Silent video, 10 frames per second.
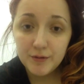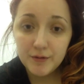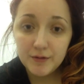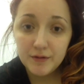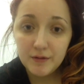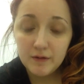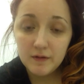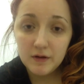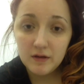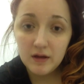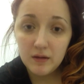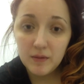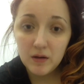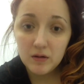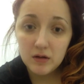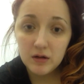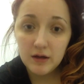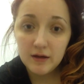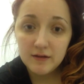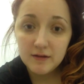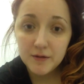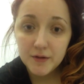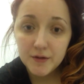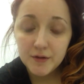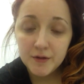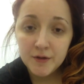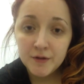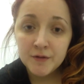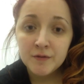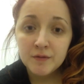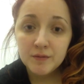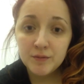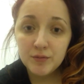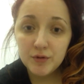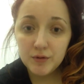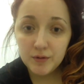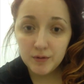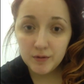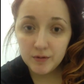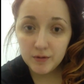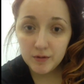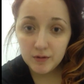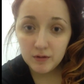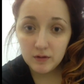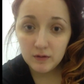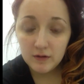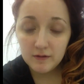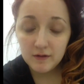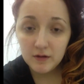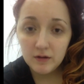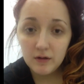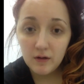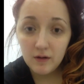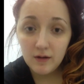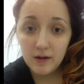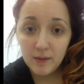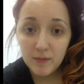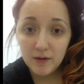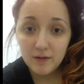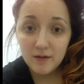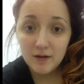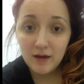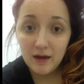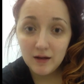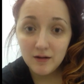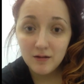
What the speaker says: that's all I've got to think about, I guess. But no, this cannot happen again.